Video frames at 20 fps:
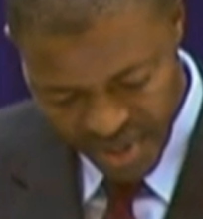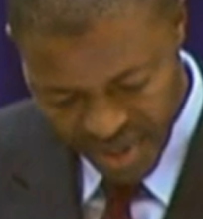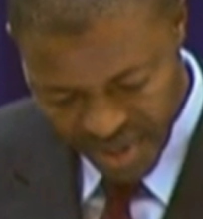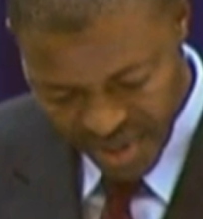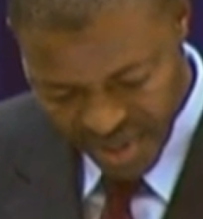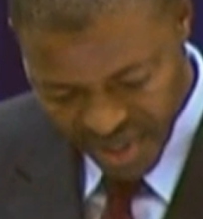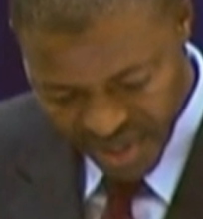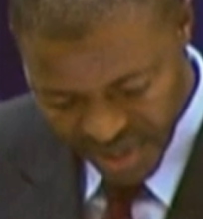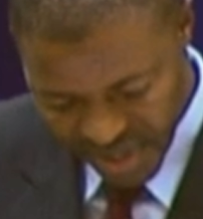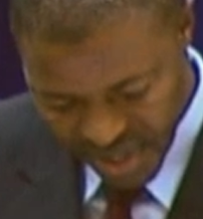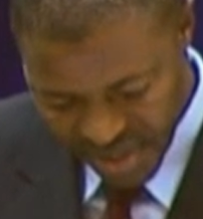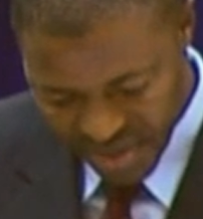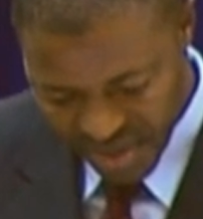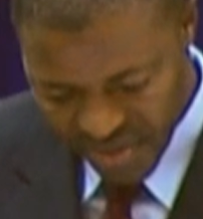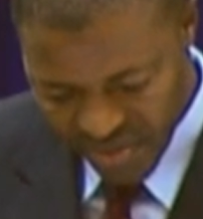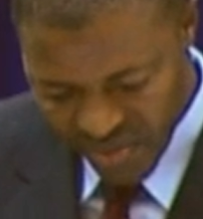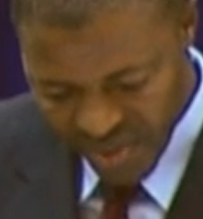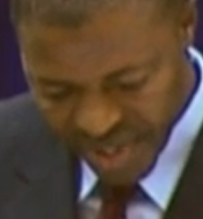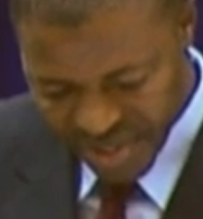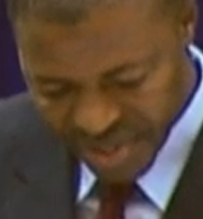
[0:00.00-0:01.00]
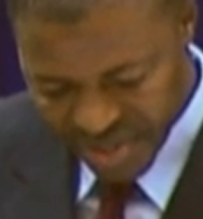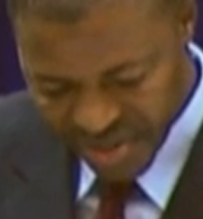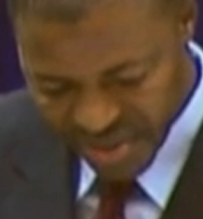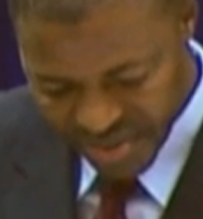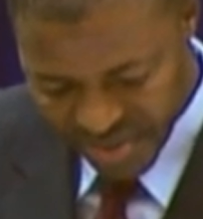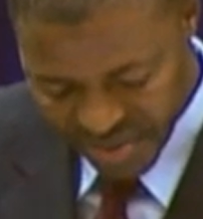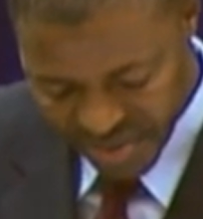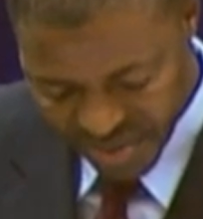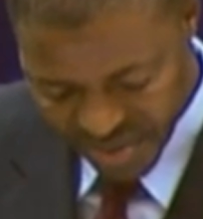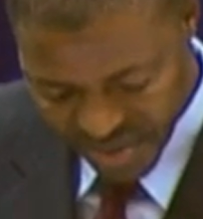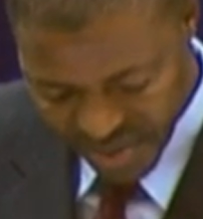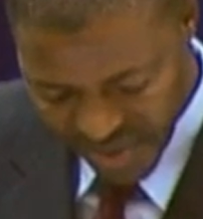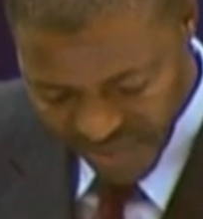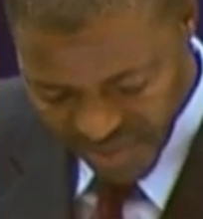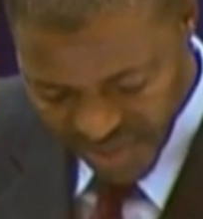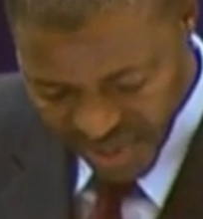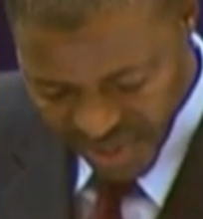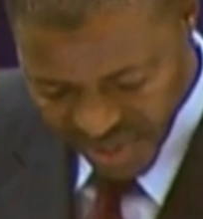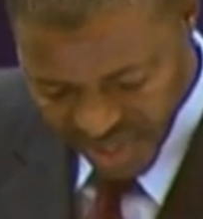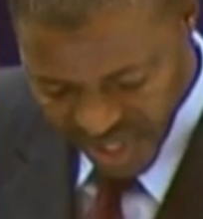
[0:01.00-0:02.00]
The central question of
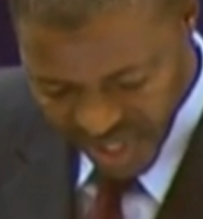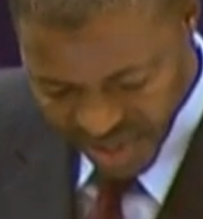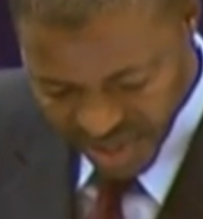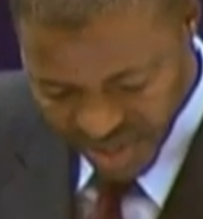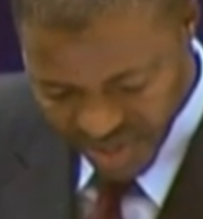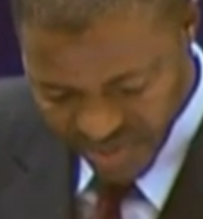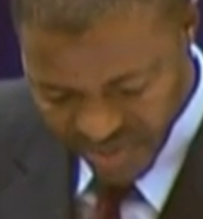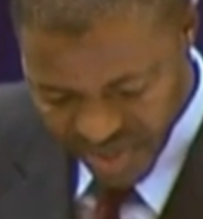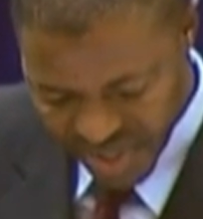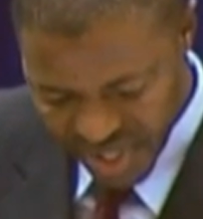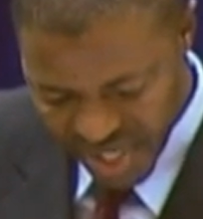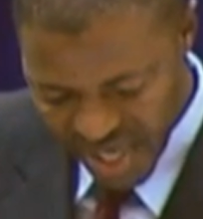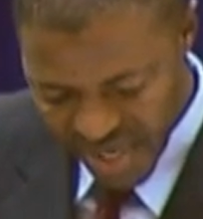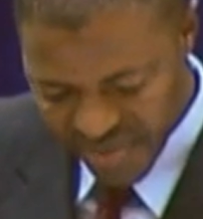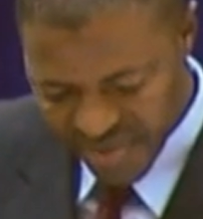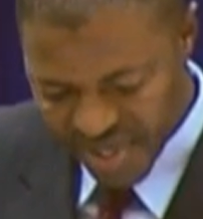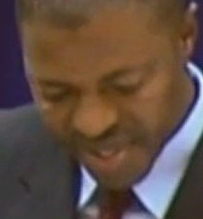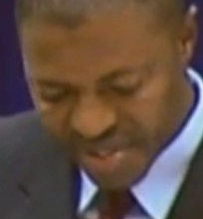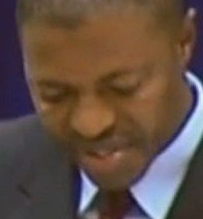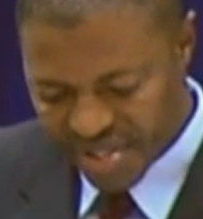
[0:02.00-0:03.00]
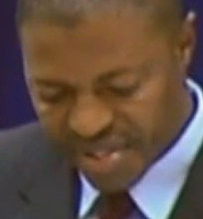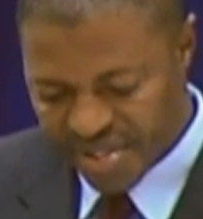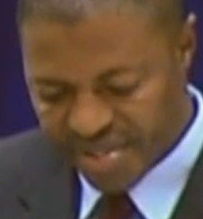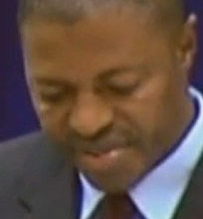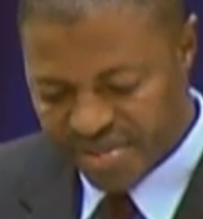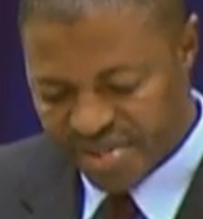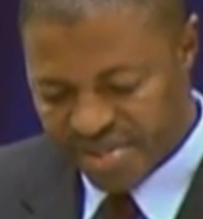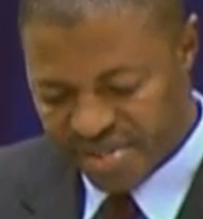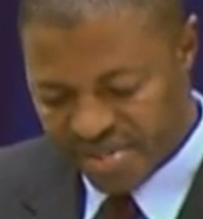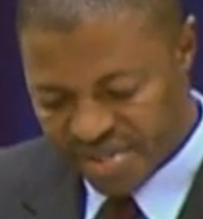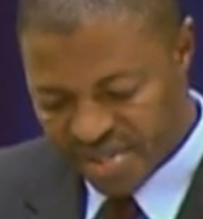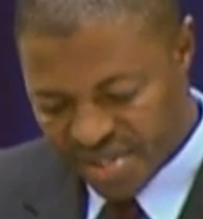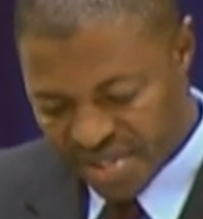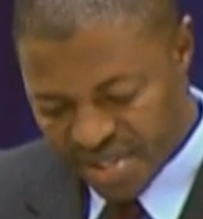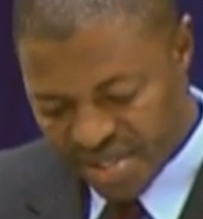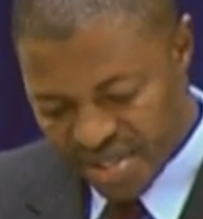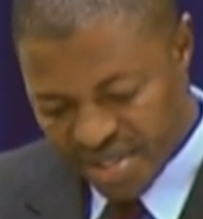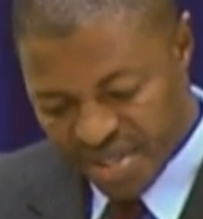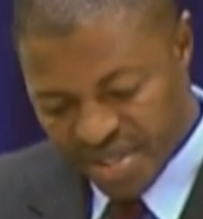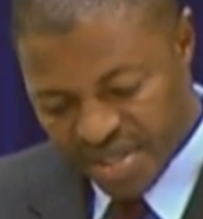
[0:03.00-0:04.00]
the discussion was, how can skills
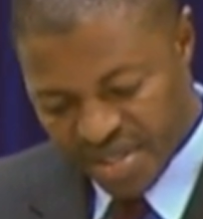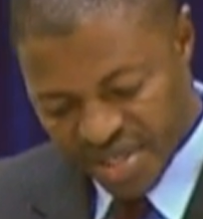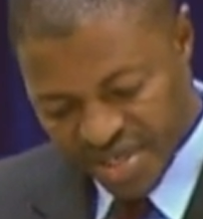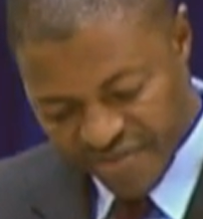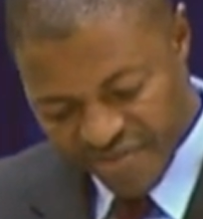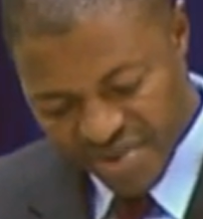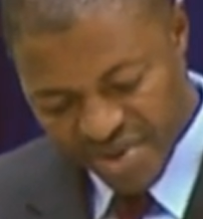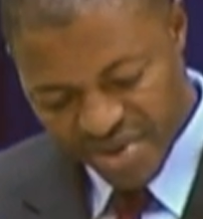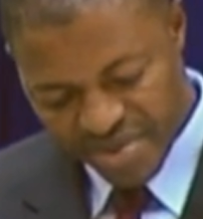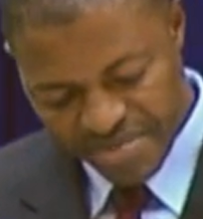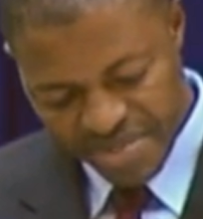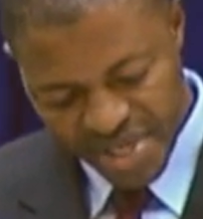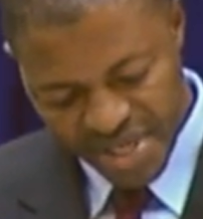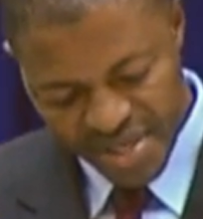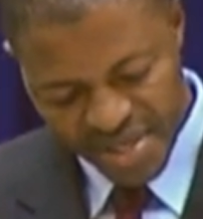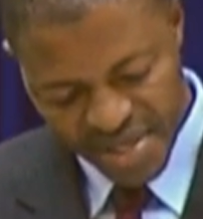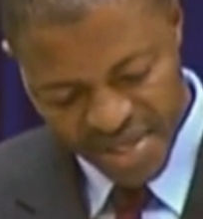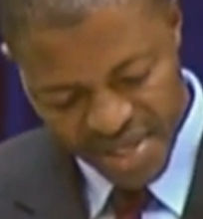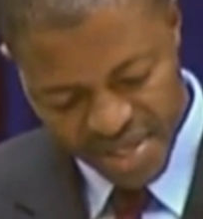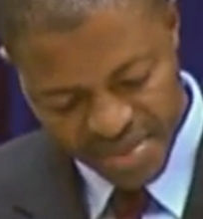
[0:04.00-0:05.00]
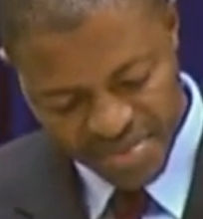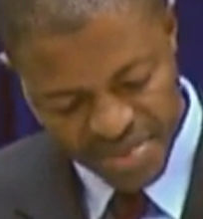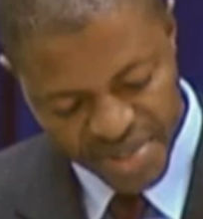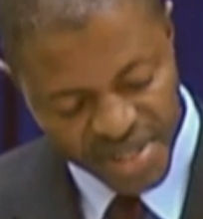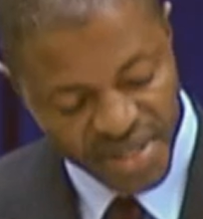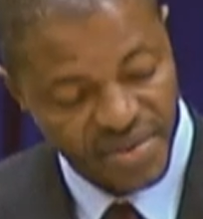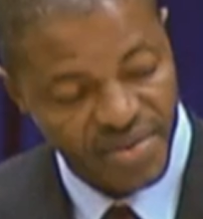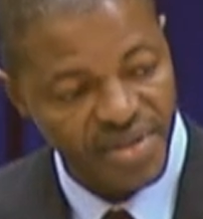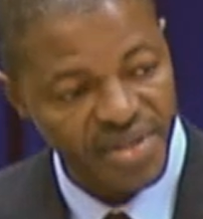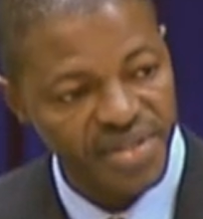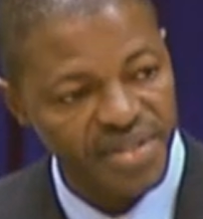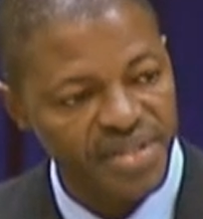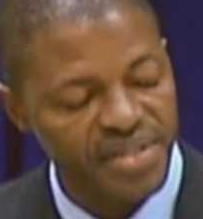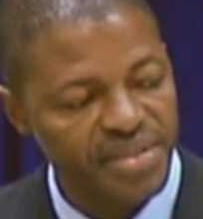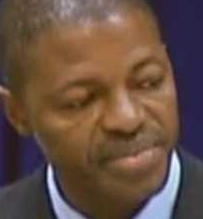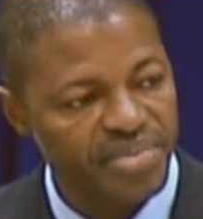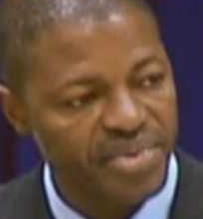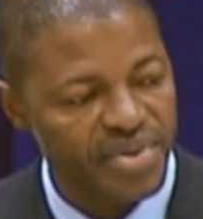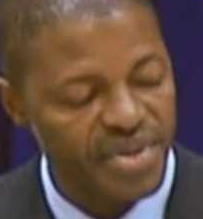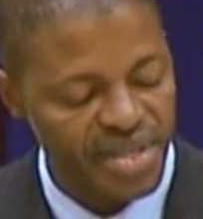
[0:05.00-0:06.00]
development help increase
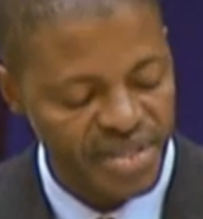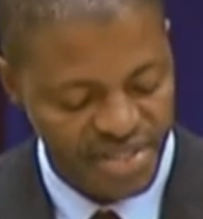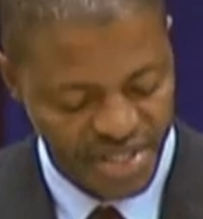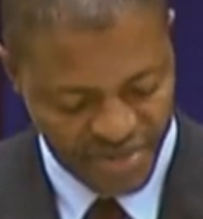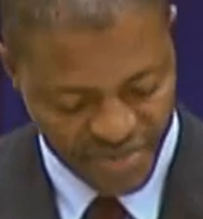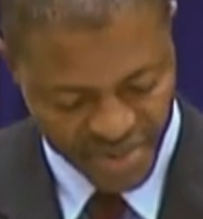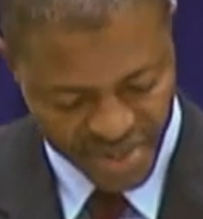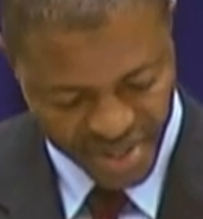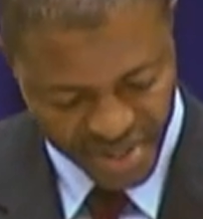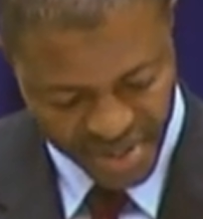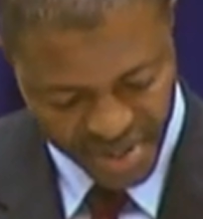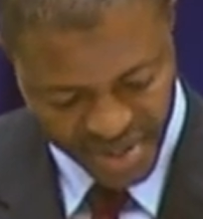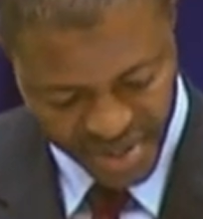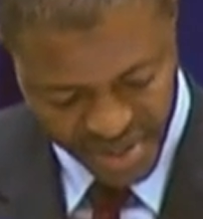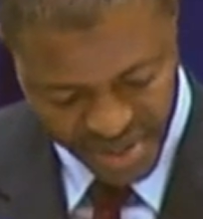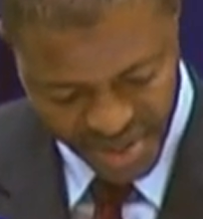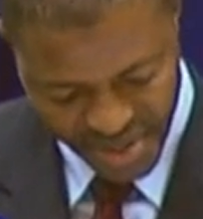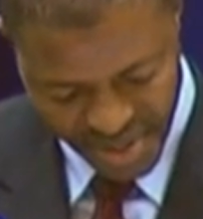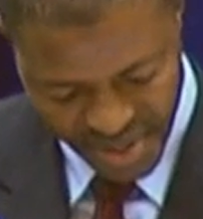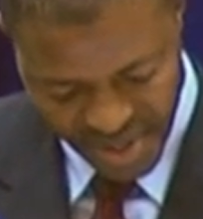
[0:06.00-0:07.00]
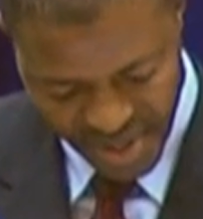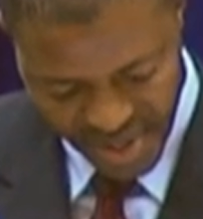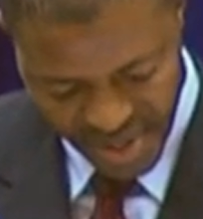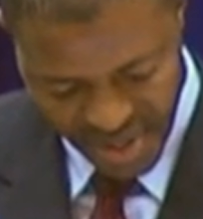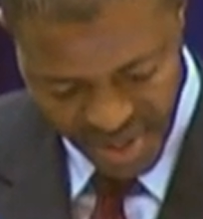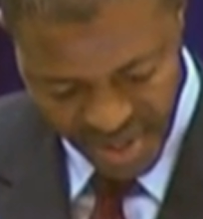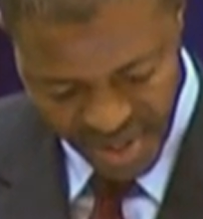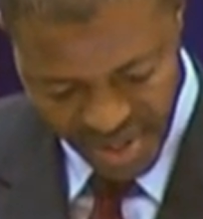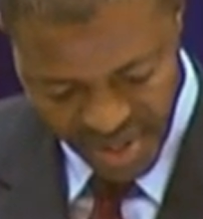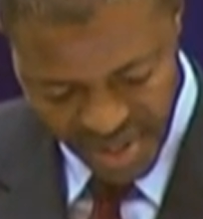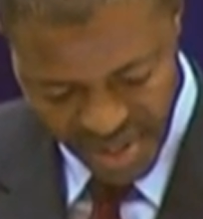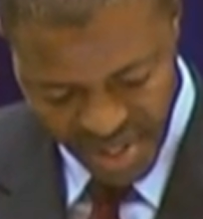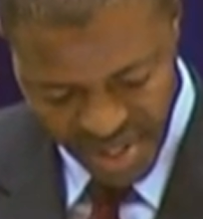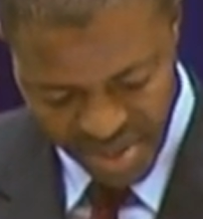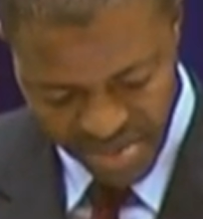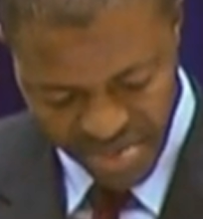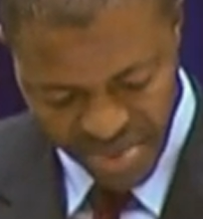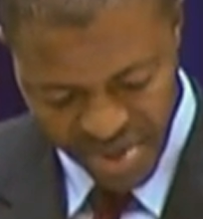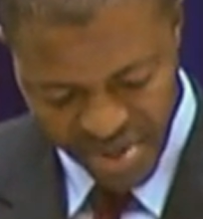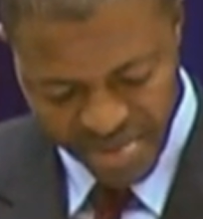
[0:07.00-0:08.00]
productivity and
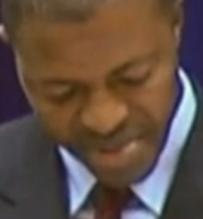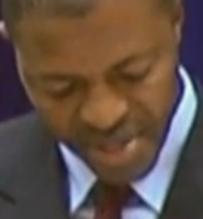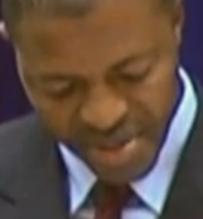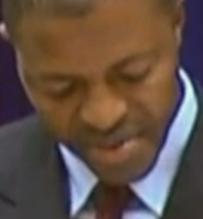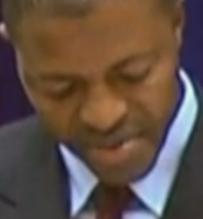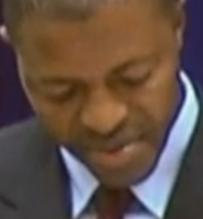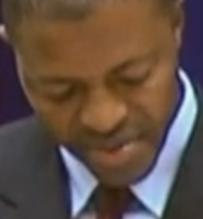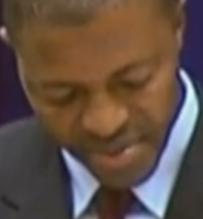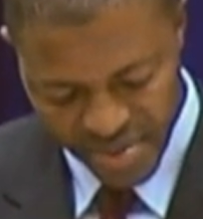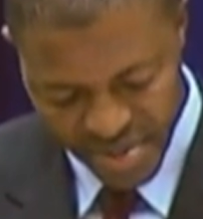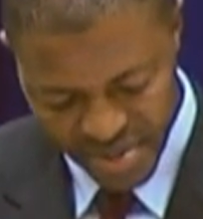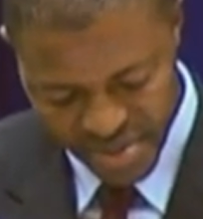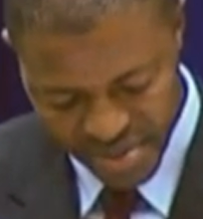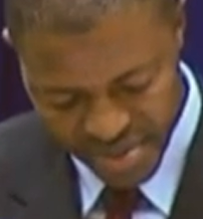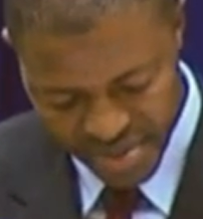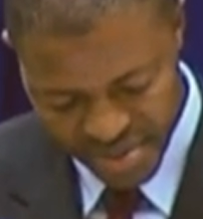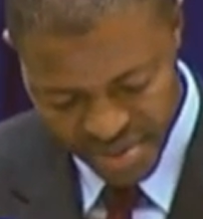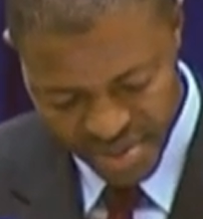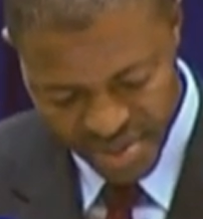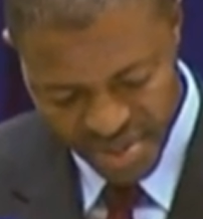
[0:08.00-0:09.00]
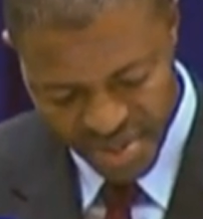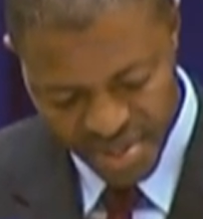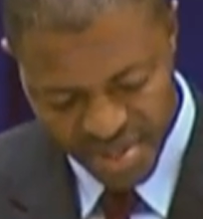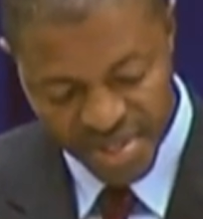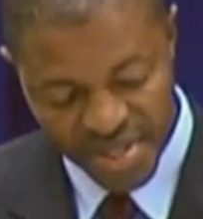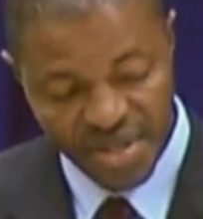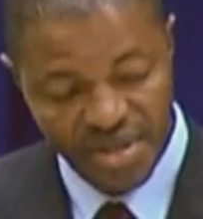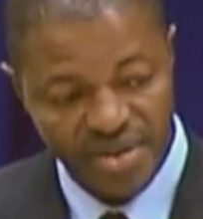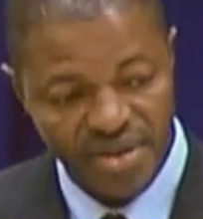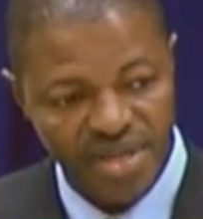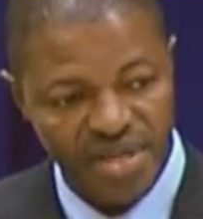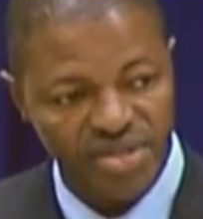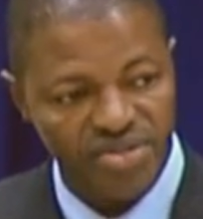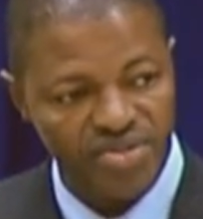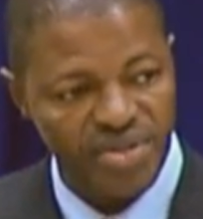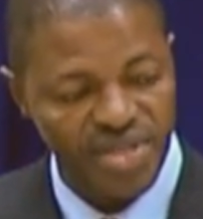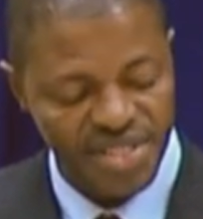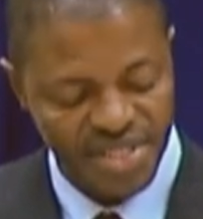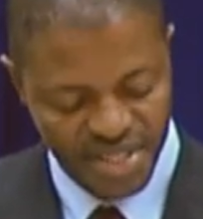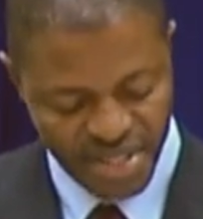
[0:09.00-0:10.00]
employment growth in order to
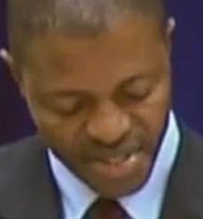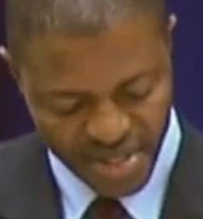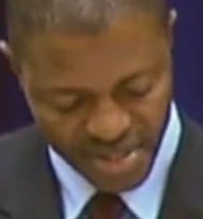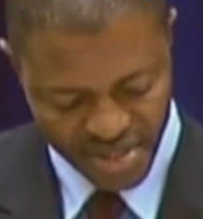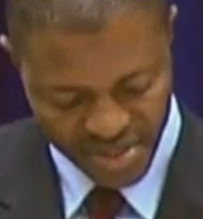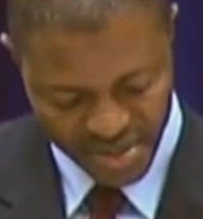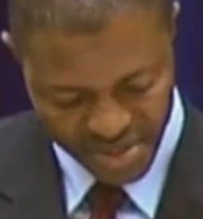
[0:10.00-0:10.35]
attain